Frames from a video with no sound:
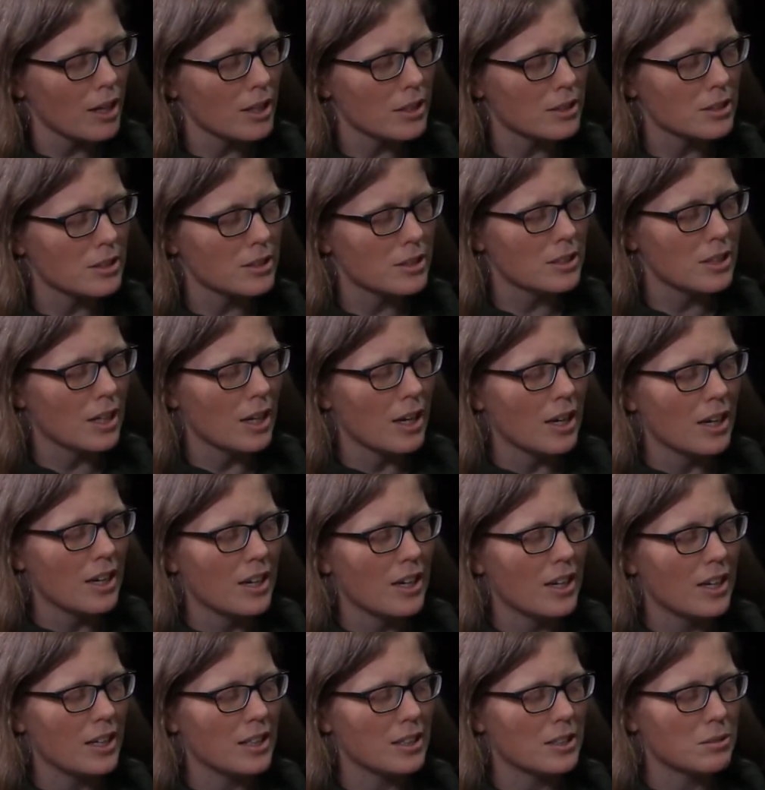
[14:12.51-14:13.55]
It's,
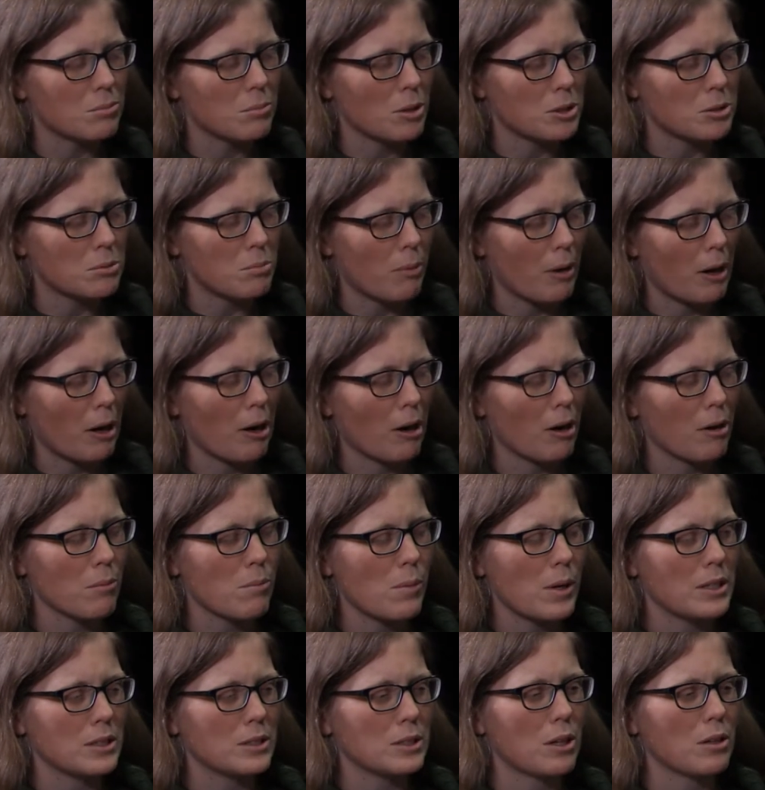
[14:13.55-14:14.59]
it's much bigger
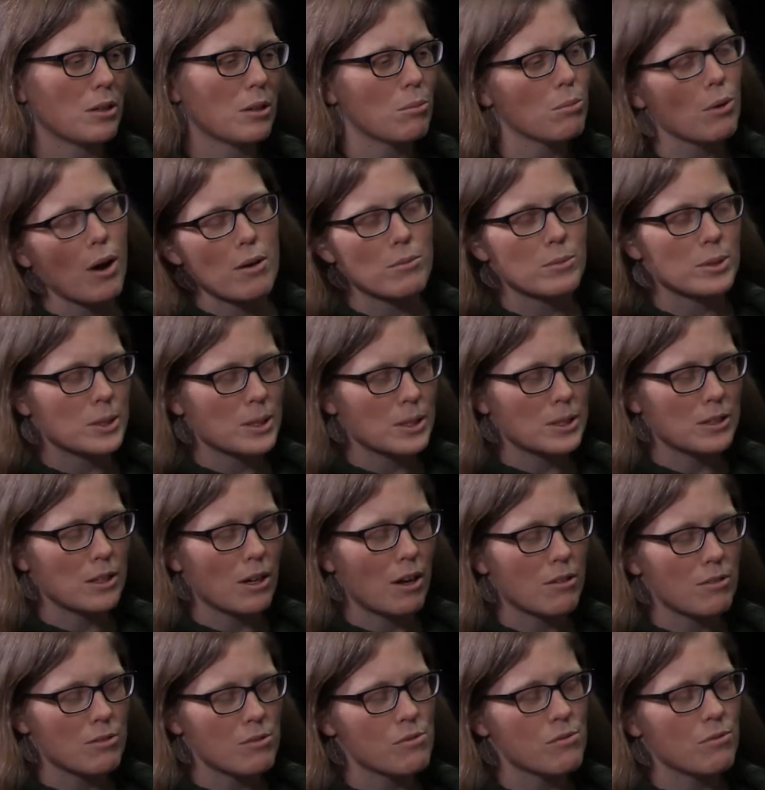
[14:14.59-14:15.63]
based on the promises
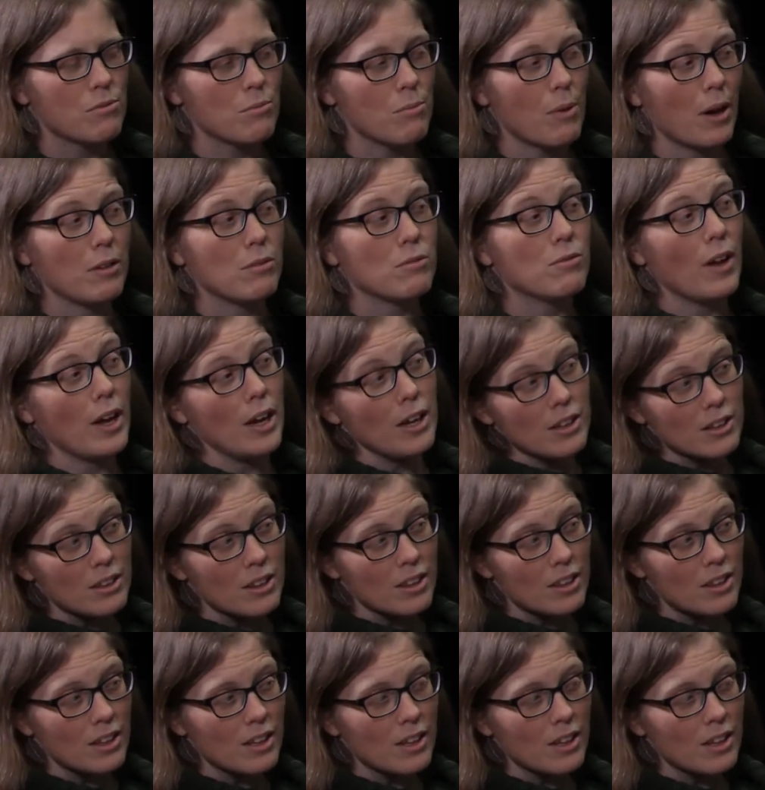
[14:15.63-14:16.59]
of my faith